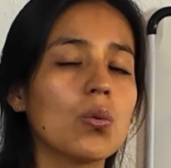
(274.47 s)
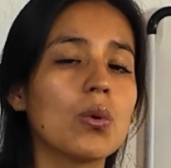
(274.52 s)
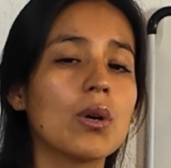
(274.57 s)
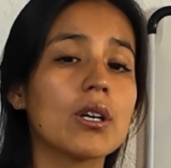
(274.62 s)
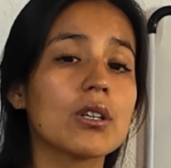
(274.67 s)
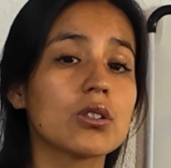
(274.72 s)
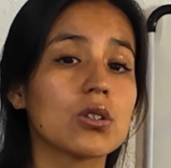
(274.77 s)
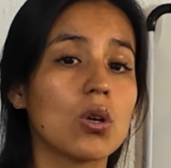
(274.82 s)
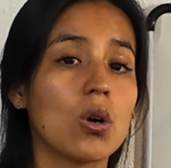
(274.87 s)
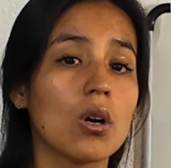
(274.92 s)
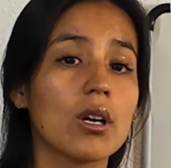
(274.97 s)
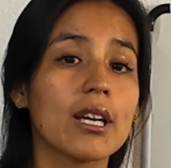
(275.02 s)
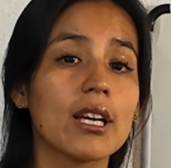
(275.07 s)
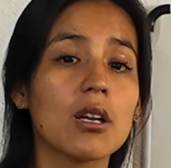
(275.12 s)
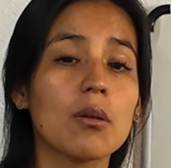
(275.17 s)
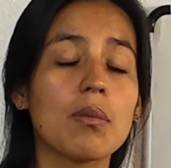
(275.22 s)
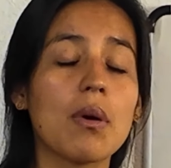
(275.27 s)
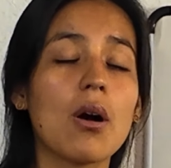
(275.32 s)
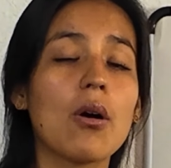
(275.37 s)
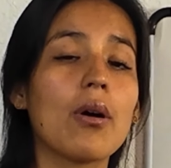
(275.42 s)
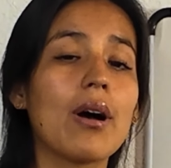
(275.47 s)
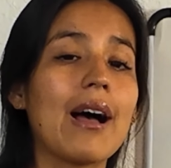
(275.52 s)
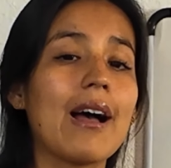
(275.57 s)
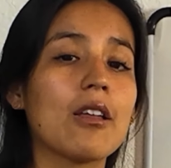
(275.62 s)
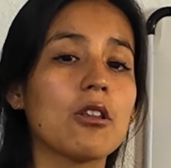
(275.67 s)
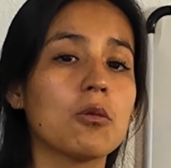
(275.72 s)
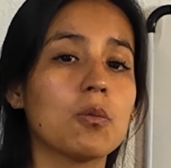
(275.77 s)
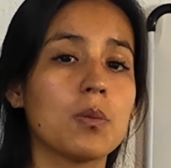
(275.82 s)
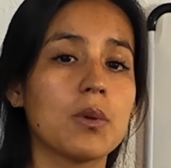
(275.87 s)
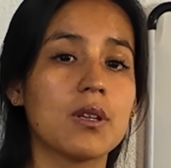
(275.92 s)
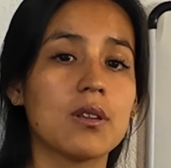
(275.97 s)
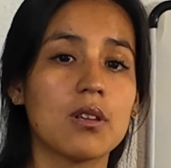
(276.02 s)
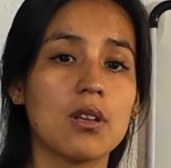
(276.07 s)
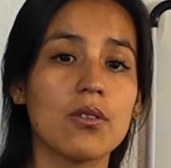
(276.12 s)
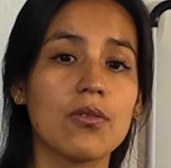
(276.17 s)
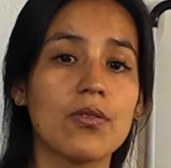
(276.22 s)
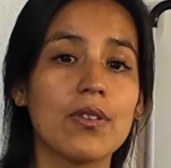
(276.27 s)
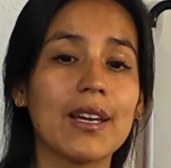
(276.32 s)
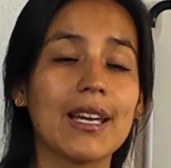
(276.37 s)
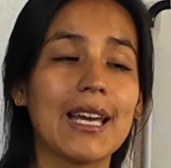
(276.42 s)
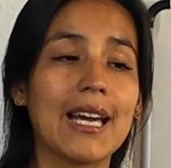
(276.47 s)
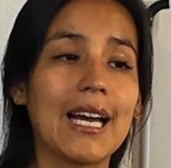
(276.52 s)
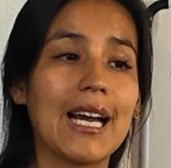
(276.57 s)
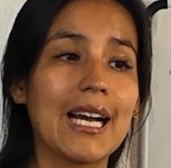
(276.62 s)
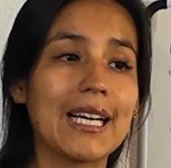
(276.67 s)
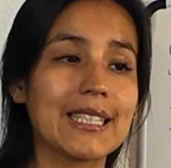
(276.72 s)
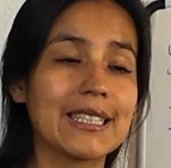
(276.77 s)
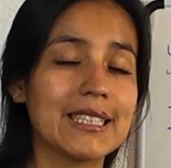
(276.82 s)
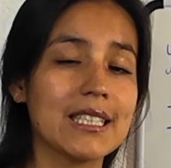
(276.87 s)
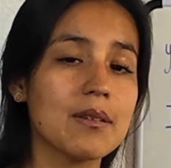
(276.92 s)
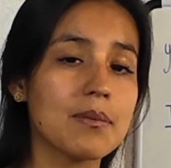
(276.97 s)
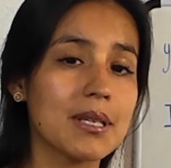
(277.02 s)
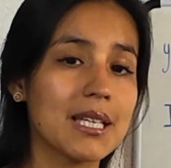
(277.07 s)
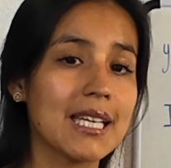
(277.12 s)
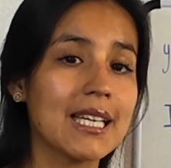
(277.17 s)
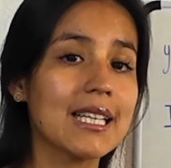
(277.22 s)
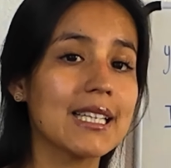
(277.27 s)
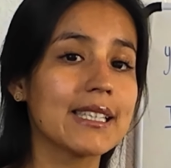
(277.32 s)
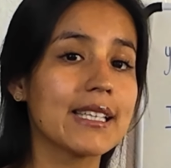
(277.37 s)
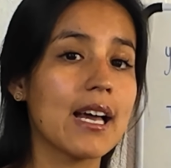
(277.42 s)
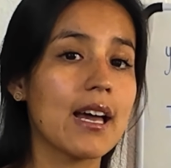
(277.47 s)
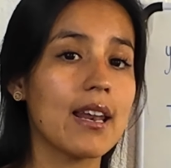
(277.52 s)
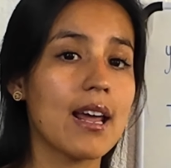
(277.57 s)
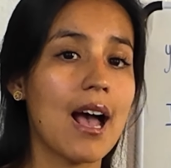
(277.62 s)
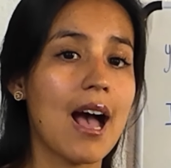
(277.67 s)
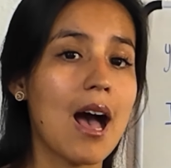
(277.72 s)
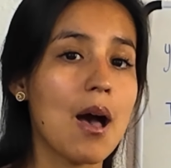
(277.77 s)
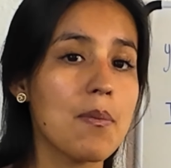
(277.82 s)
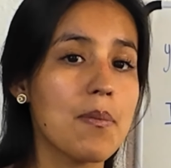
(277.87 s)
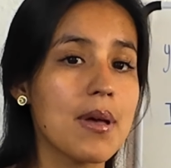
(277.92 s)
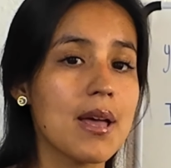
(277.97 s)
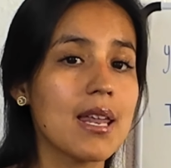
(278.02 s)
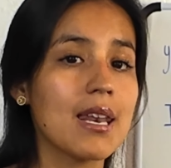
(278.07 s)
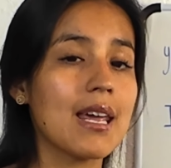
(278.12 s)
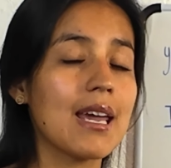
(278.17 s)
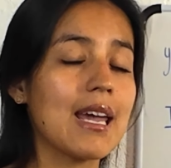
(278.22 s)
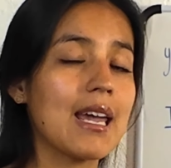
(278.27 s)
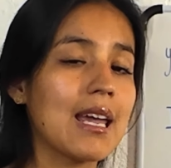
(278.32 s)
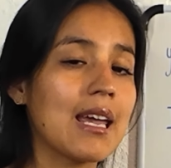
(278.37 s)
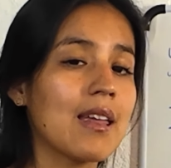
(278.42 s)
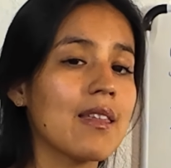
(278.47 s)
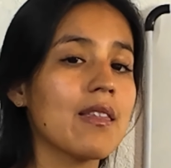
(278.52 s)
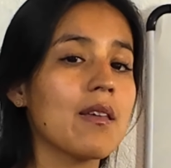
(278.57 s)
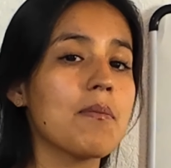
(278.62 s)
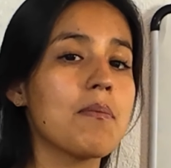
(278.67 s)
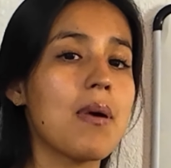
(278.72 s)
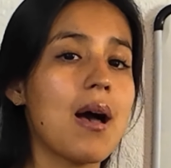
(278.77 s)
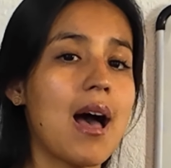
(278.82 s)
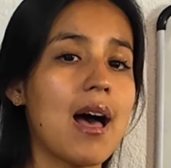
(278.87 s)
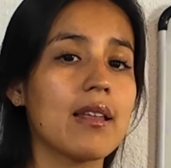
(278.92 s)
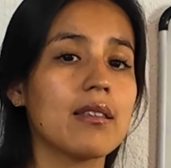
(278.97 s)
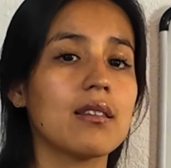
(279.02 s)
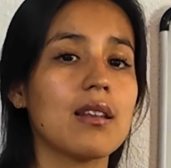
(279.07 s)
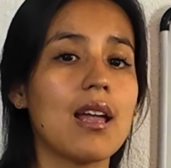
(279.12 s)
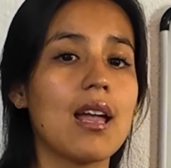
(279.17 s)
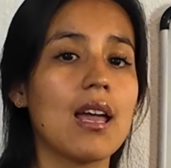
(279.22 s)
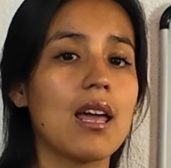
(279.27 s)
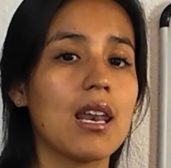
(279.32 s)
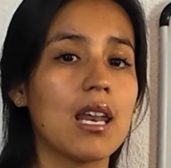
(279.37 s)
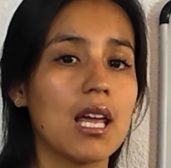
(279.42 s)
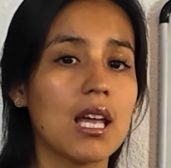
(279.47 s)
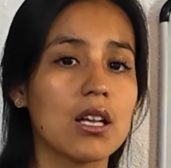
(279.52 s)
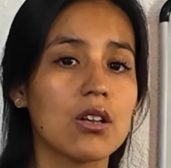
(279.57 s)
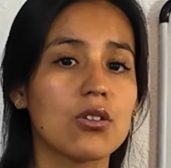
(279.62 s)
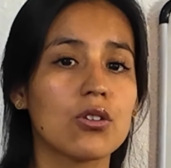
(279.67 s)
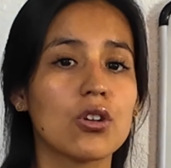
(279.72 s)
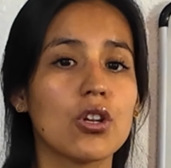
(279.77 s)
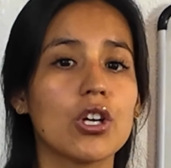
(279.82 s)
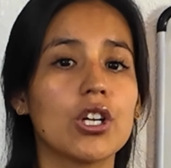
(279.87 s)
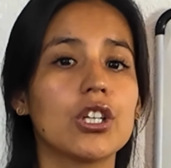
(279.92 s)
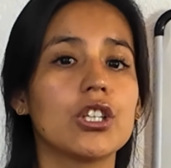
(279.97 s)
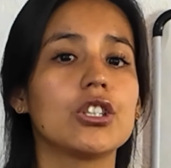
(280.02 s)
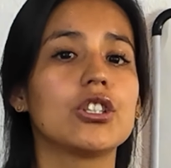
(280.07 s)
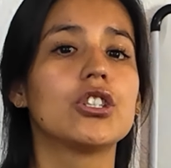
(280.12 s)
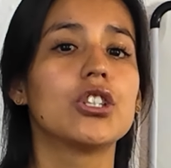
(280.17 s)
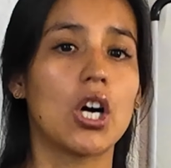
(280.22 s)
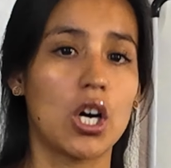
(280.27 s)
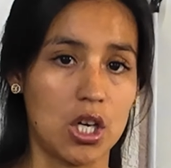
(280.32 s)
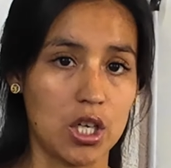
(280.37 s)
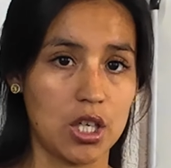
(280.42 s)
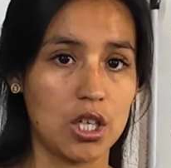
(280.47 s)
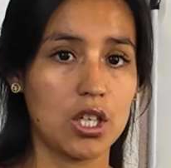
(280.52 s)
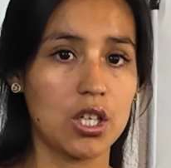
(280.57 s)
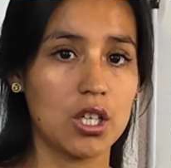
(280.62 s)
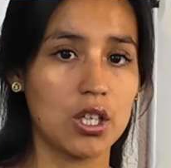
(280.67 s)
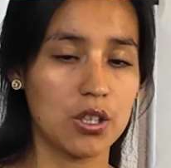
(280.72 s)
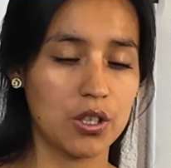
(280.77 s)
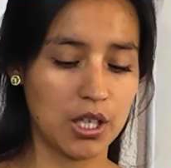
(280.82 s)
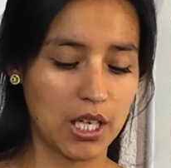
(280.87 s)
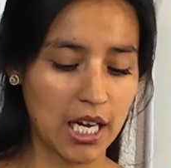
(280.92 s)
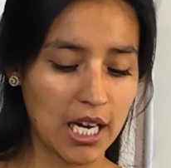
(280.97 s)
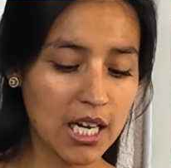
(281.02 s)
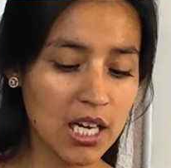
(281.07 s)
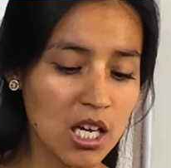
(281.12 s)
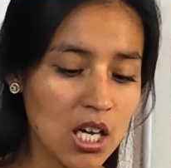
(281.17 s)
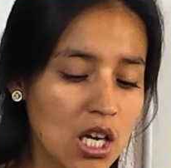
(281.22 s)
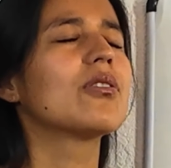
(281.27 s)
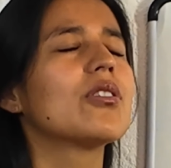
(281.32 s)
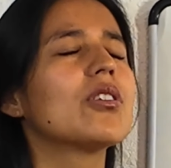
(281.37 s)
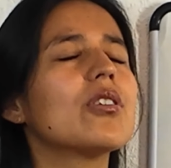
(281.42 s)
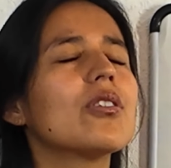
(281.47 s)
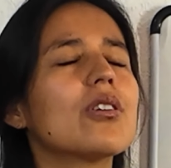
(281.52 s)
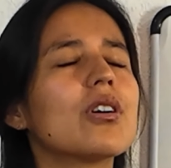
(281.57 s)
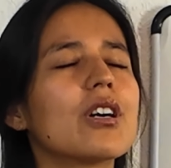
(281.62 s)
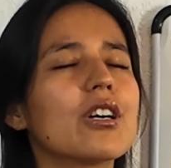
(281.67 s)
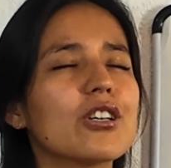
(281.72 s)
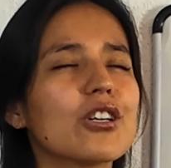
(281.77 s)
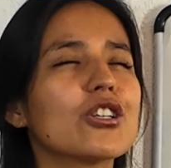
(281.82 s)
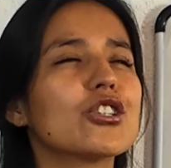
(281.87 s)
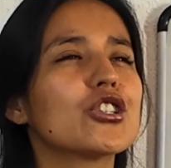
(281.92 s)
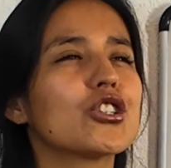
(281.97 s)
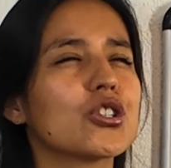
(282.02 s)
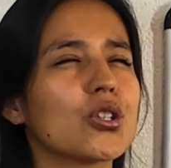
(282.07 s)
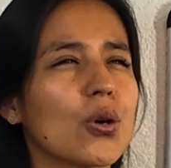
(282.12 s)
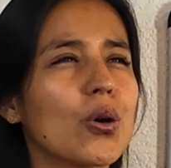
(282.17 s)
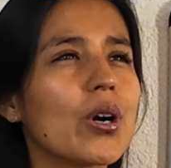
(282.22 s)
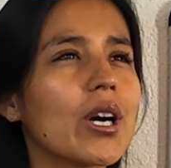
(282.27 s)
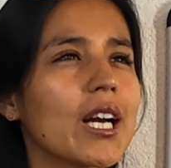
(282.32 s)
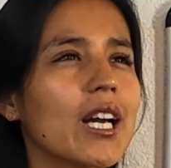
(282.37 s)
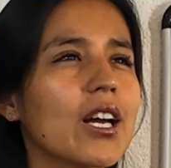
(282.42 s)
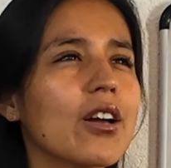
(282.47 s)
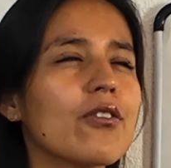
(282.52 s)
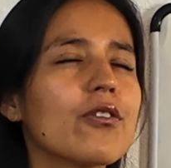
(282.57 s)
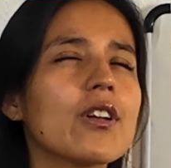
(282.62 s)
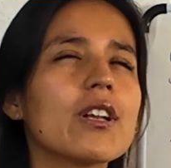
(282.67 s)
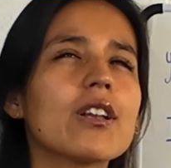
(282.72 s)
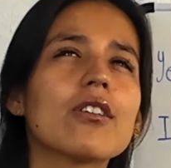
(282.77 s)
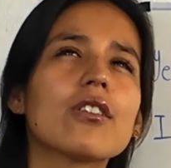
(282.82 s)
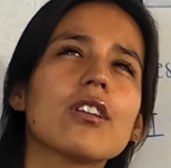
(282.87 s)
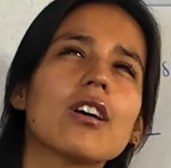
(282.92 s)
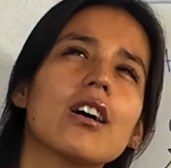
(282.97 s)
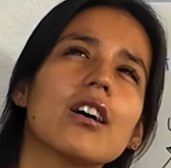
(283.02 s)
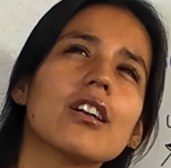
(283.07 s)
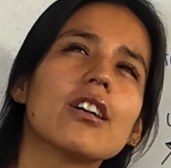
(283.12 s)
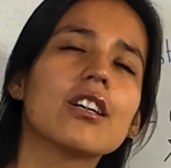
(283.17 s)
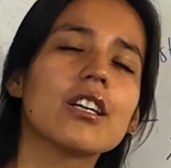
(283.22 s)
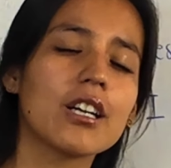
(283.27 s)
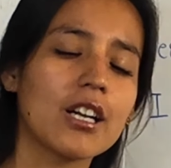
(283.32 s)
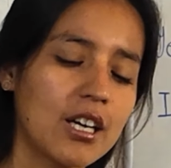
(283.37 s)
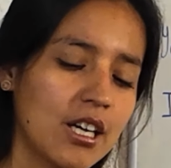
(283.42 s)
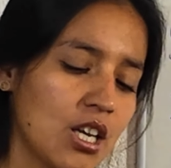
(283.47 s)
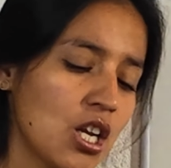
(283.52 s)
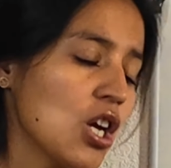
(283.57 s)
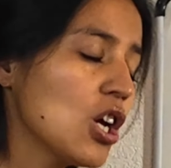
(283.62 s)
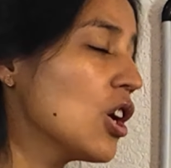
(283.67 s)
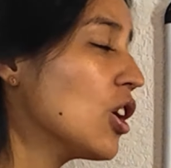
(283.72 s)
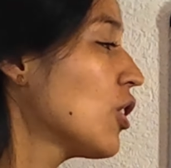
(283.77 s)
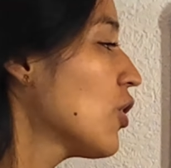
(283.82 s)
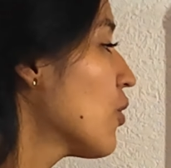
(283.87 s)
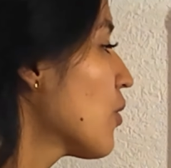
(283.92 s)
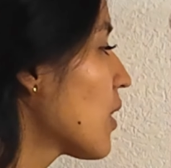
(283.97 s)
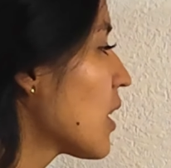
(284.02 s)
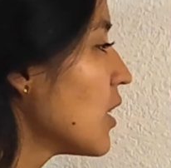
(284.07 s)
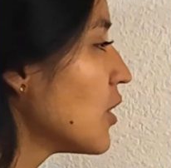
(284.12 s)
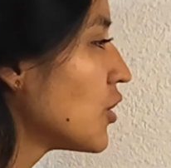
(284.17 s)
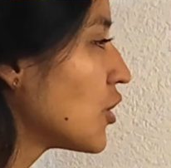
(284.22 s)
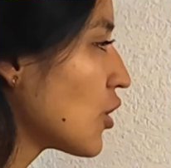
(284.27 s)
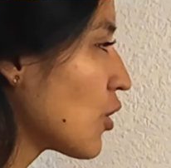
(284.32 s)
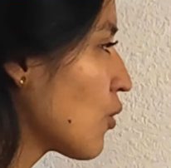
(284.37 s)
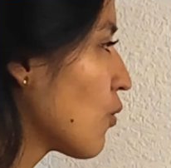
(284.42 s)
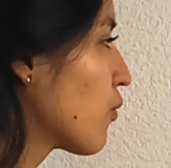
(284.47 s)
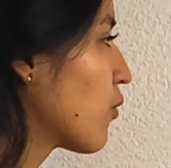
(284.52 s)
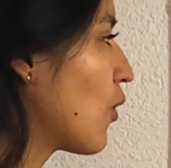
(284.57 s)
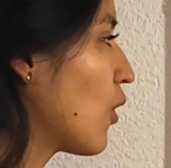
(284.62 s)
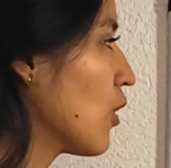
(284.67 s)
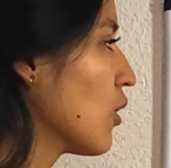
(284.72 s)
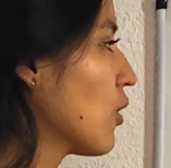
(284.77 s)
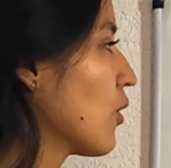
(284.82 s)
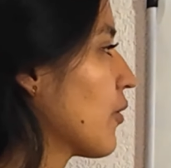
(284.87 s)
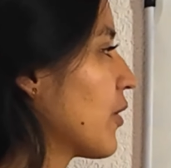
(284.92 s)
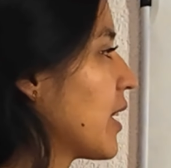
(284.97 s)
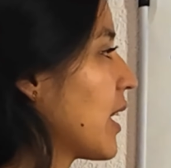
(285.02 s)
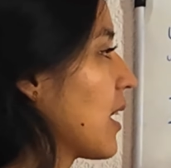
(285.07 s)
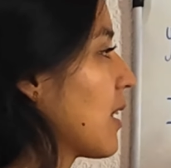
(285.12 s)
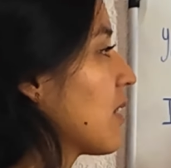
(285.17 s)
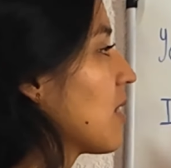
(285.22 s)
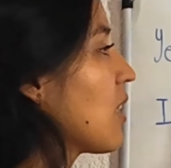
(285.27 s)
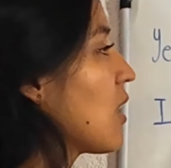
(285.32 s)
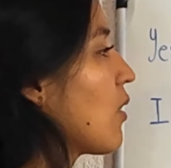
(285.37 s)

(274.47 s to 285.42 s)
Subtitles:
We're talking about a specific activity that happened in the past and it's done, okay? If you are not sure if it's done or not, you can just follow this.